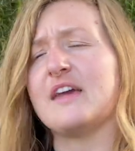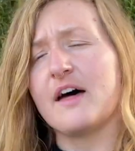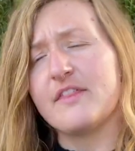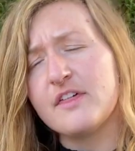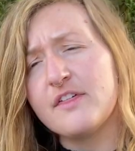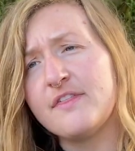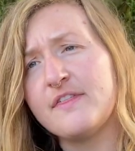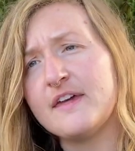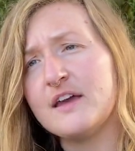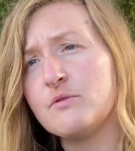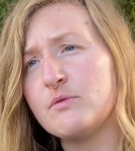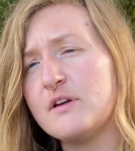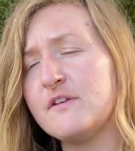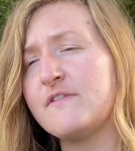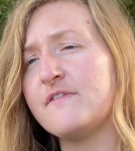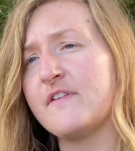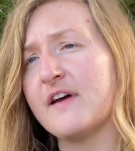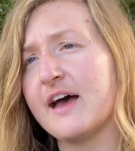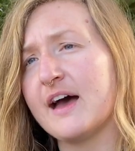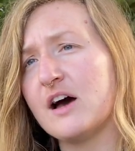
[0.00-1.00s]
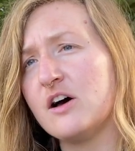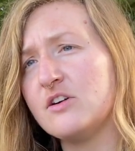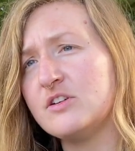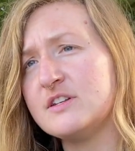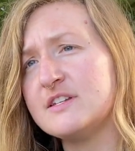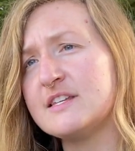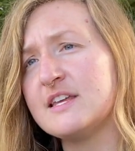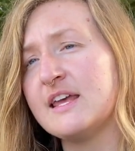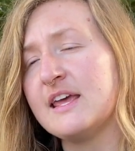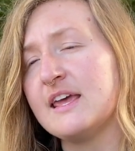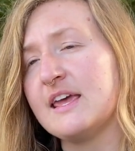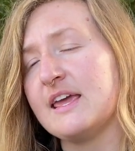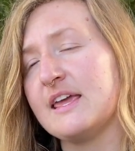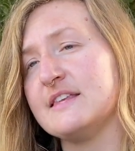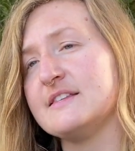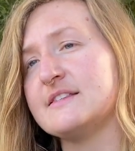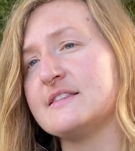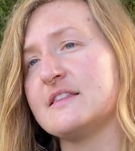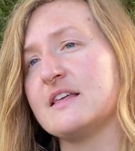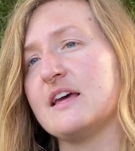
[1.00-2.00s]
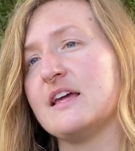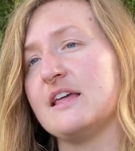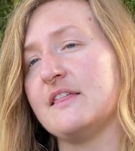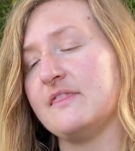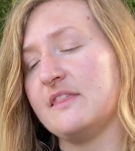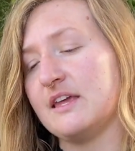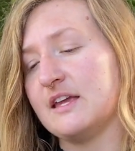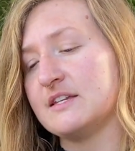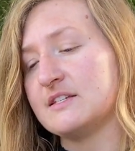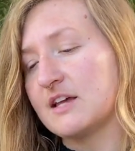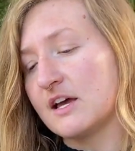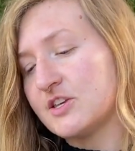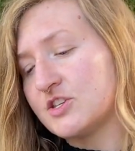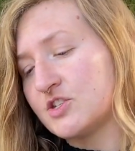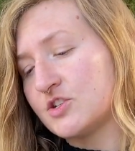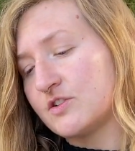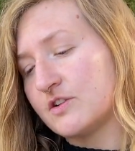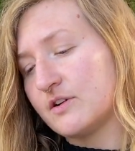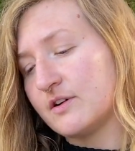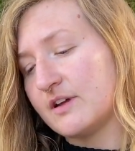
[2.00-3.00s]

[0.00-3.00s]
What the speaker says: other thing we found is that in the industrial